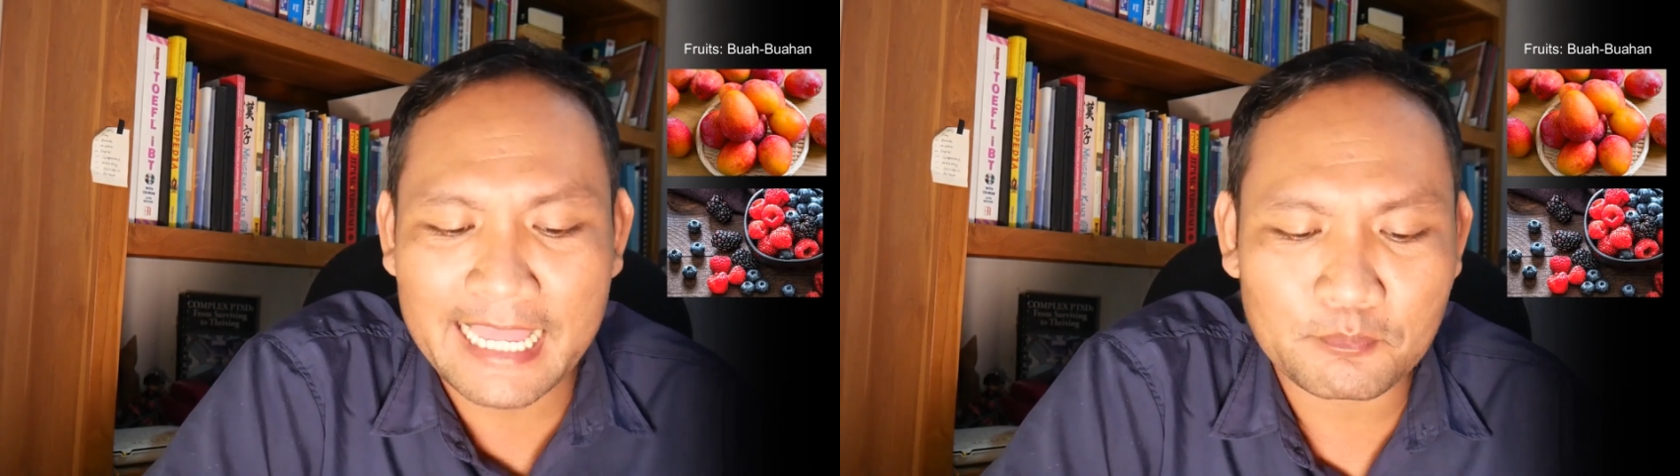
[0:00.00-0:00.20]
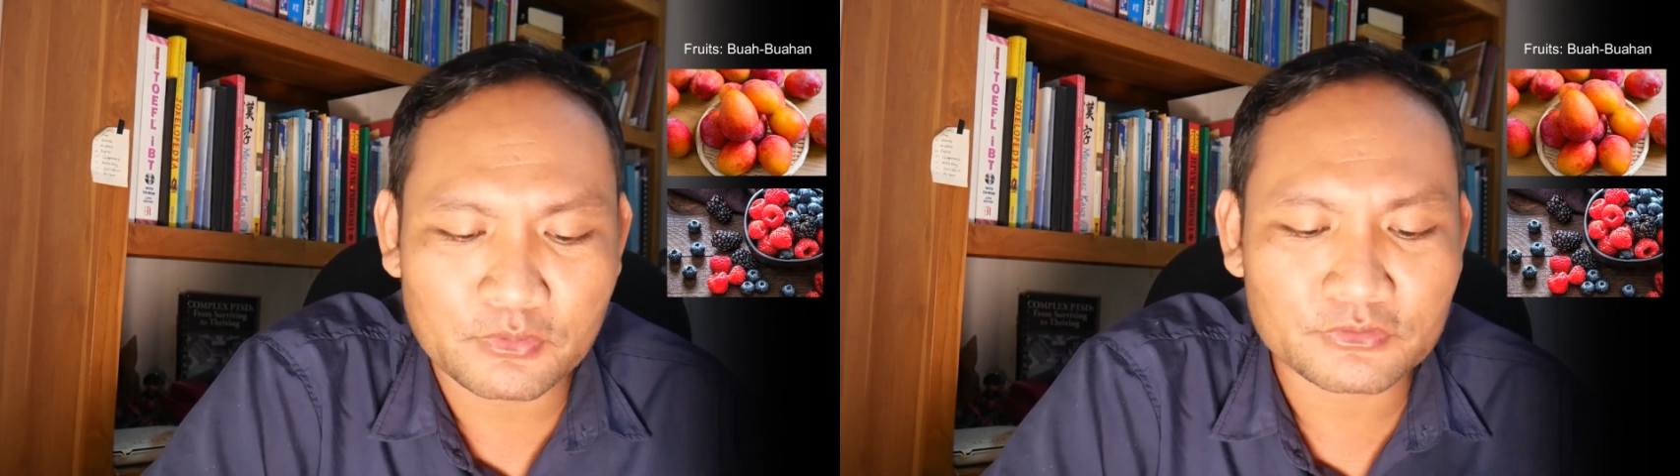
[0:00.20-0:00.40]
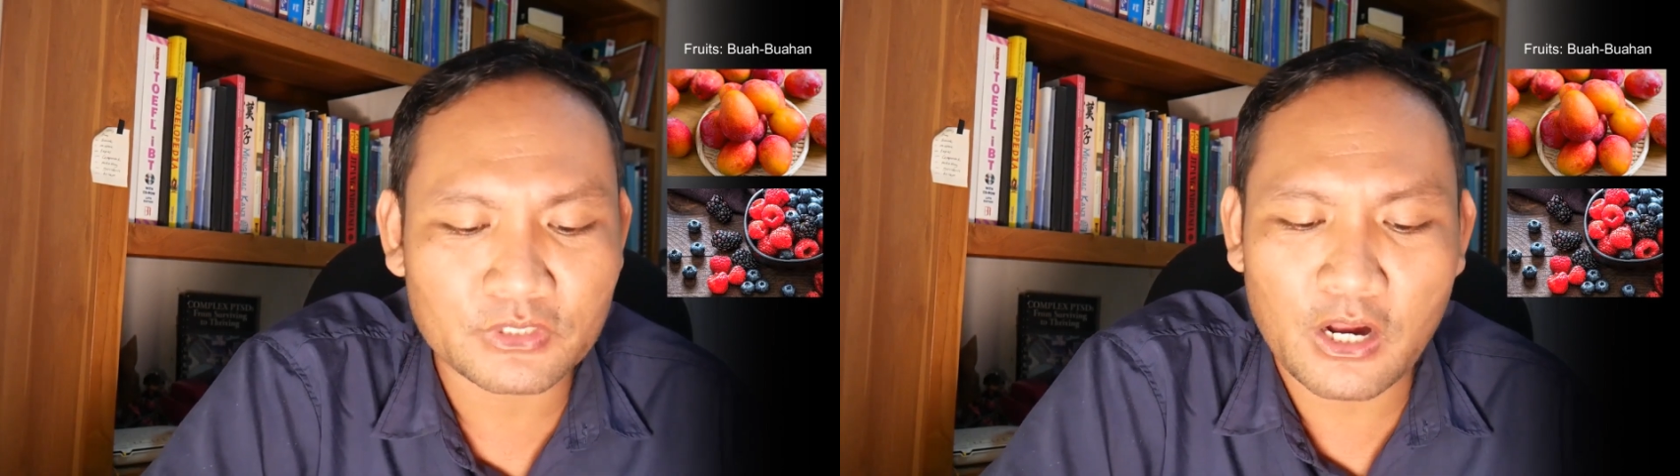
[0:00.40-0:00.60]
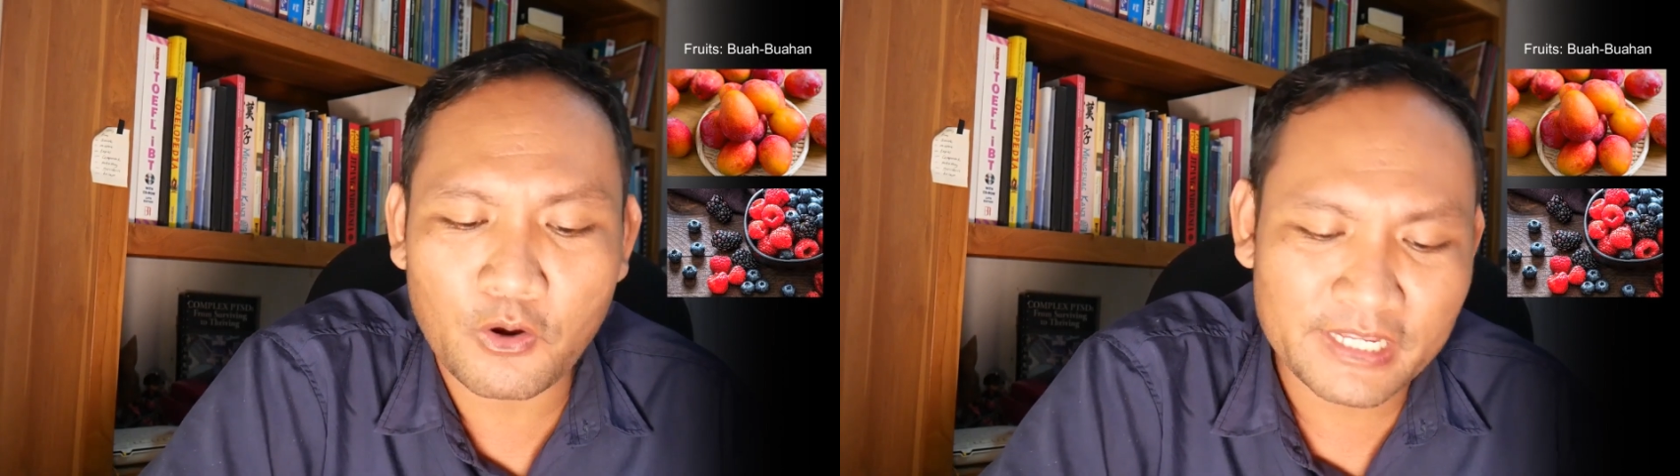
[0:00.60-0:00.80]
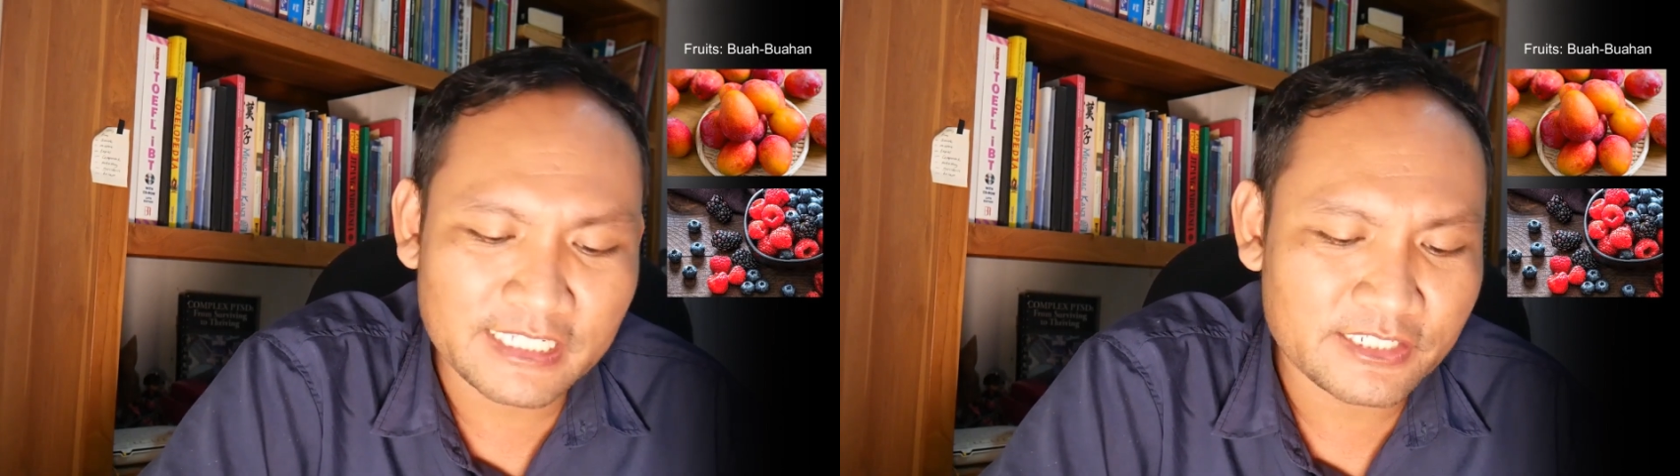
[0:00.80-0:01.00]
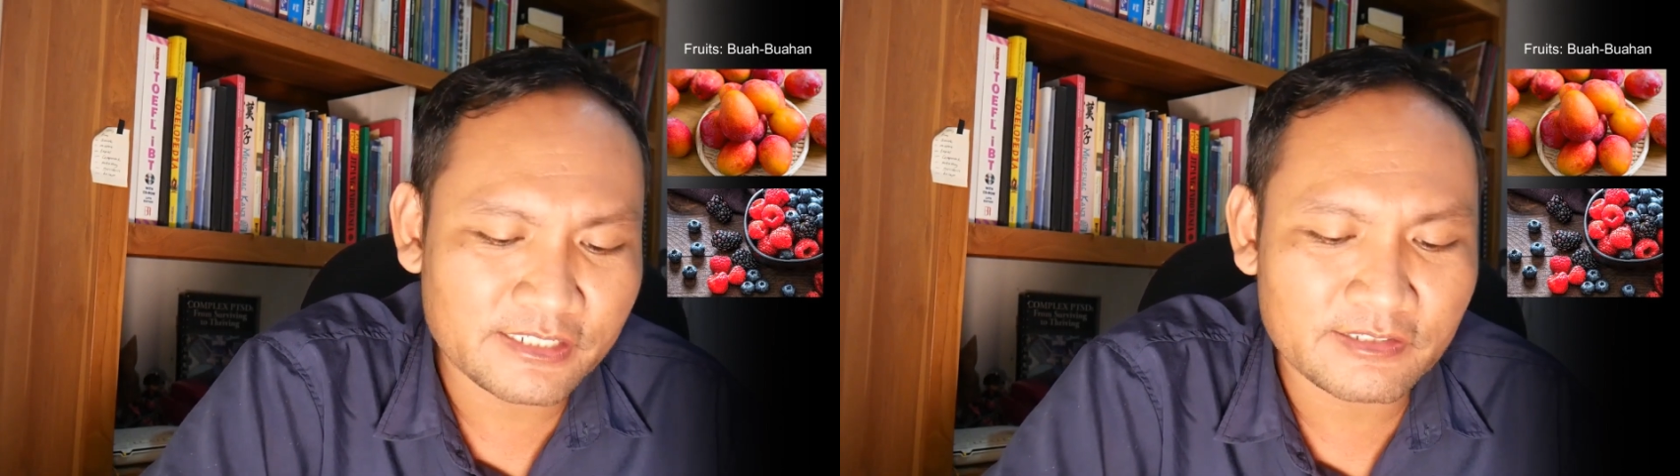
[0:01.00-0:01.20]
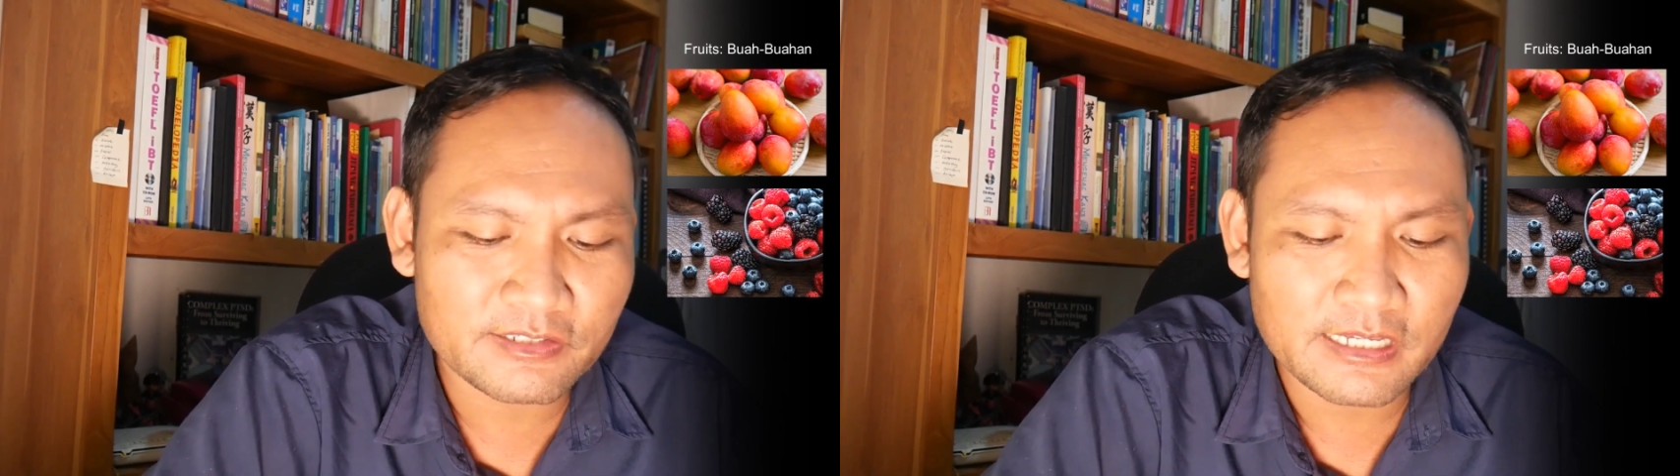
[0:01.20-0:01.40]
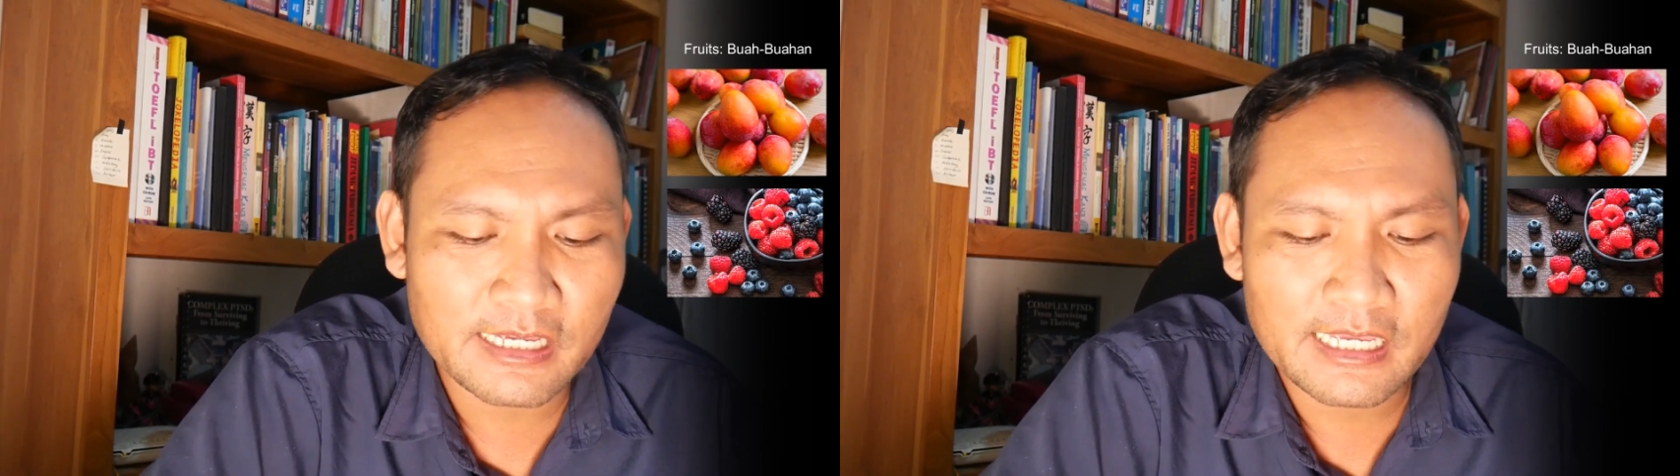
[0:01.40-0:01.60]
apples,
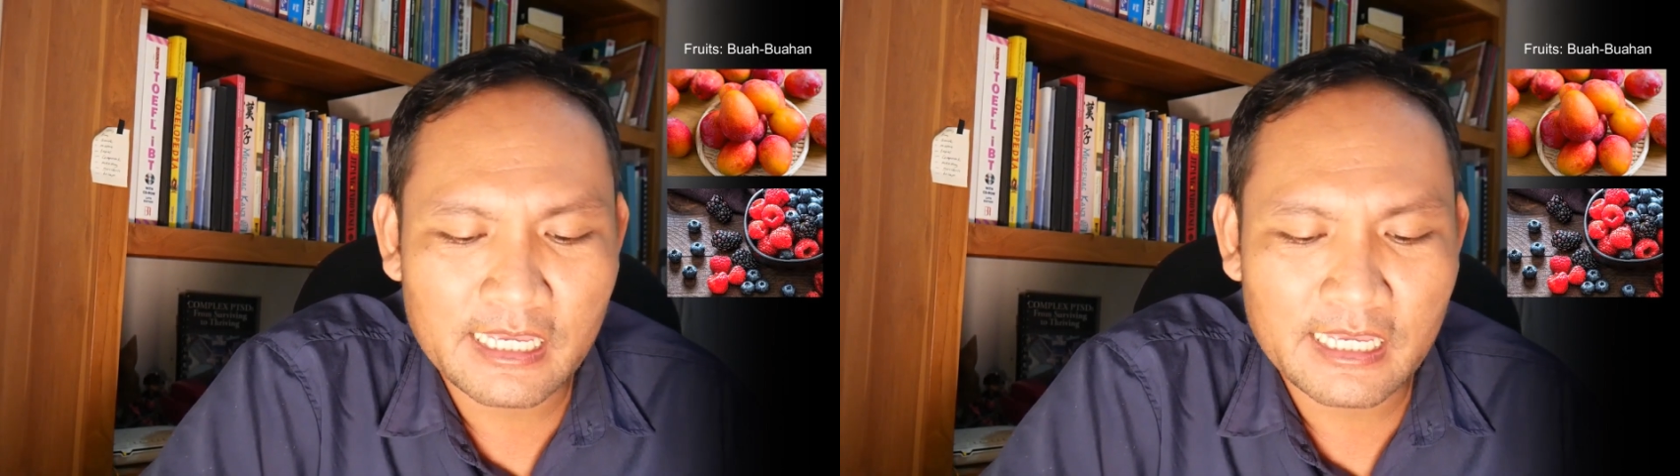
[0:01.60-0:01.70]
oranges,